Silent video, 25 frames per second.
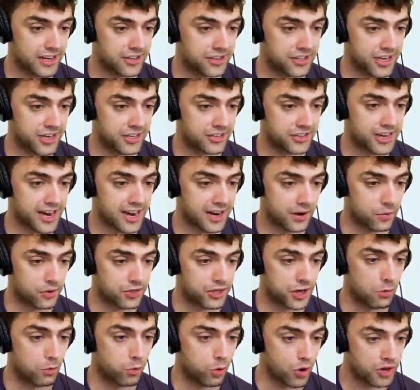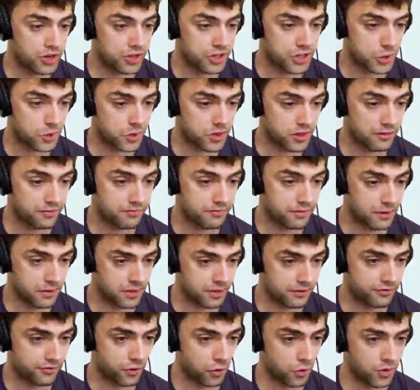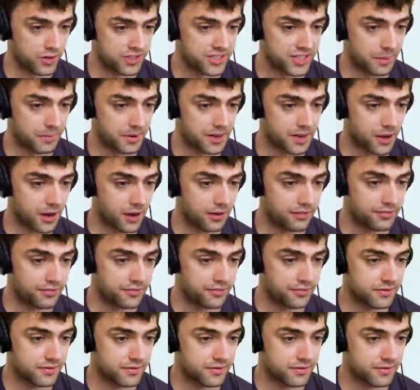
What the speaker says: jack, jack, which I wouldn't do with a forwards coming calf.